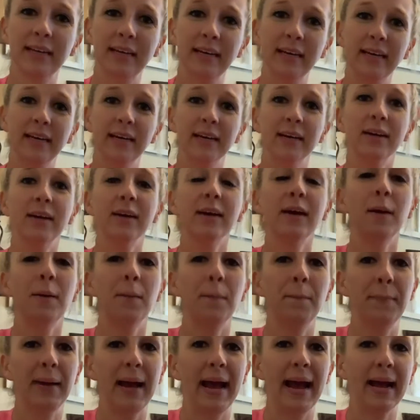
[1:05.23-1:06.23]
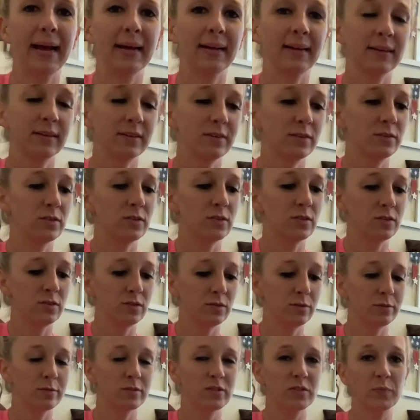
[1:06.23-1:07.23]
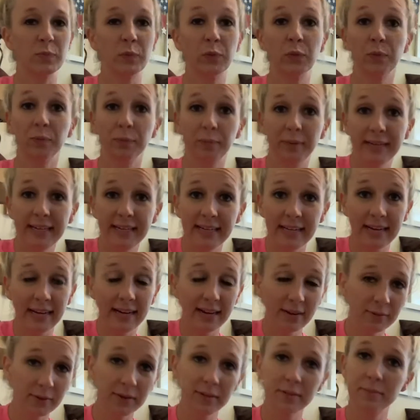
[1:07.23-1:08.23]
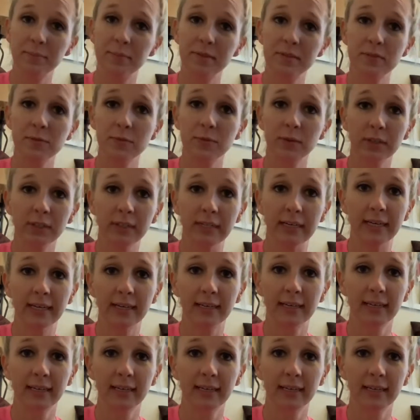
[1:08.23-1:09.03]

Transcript: here, back to do some more reading with Miss Warlick.